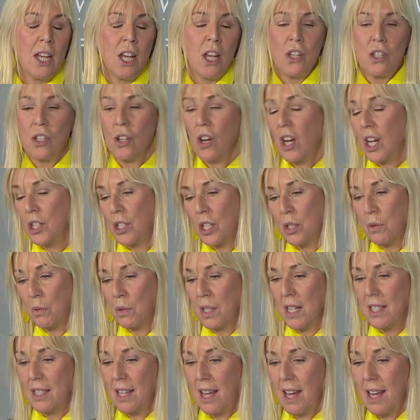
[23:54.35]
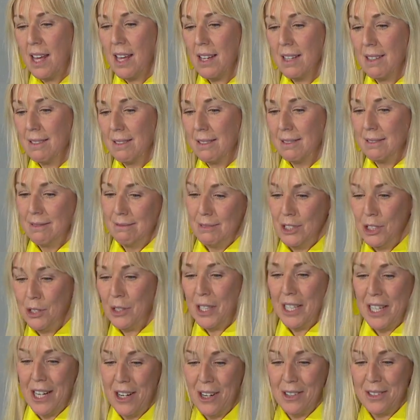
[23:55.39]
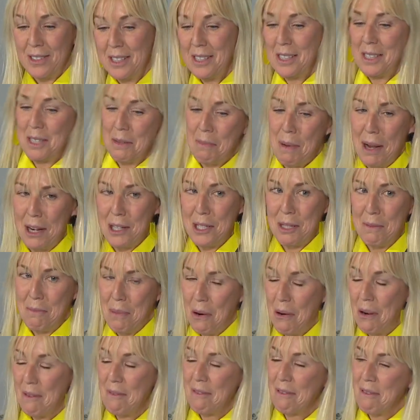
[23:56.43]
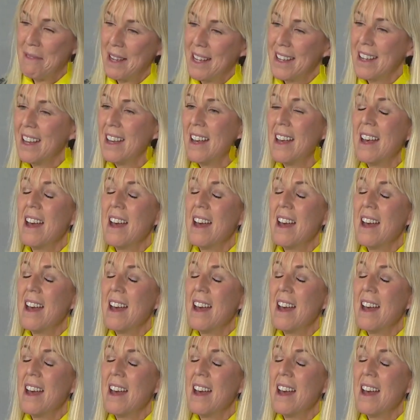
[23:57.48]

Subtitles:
So I just want to say, you can hear this is a passion point for me,